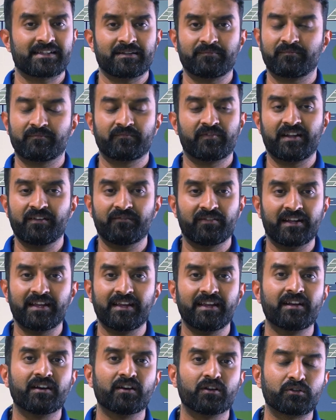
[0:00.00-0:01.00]
I'm very
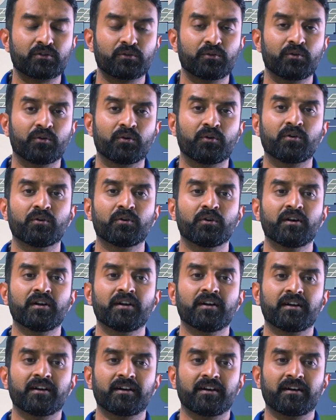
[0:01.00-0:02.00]
eager to know
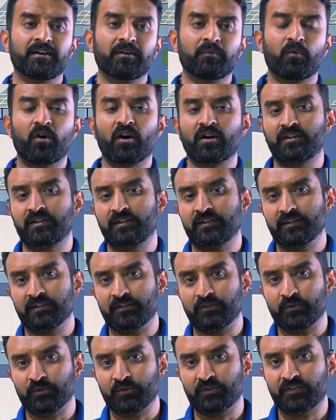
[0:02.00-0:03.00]
what
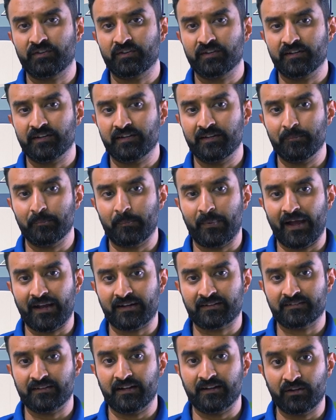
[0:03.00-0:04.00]
those
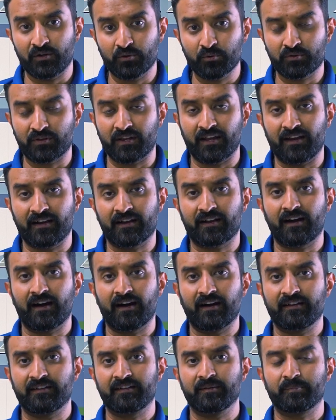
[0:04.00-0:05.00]
impacts that you think
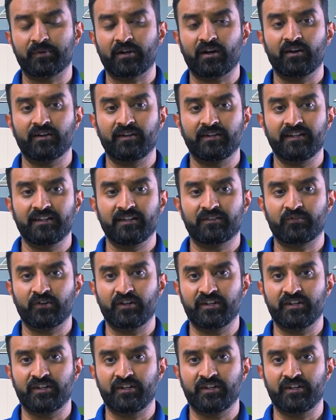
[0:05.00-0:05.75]
are the priorities for